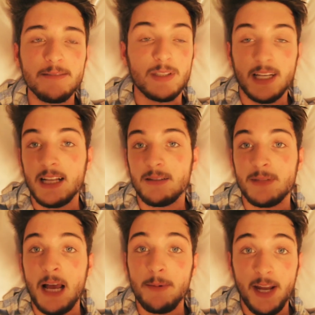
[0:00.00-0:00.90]
Once I got some
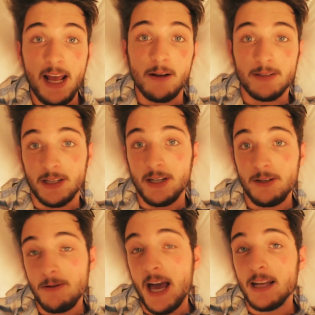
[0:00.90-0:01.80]
time today, I was going to
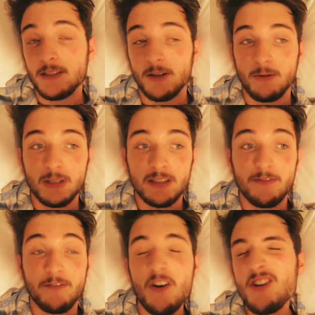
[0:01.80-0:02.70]
do that. So what's the
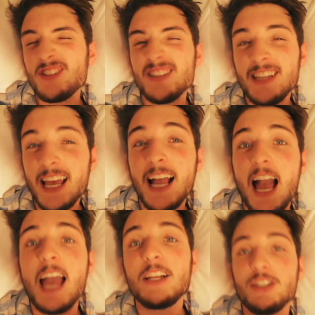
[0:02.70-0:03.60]
first thing
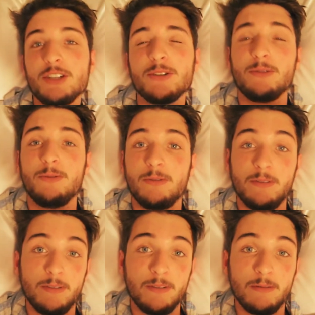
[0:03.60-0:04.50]
I do
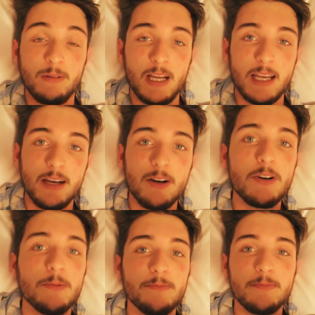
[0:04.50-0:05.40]
when I get
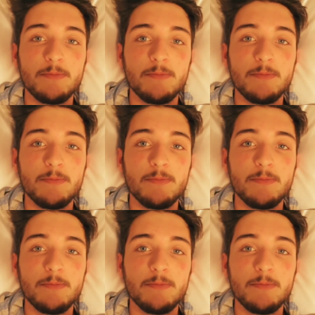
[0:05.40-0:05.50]
home?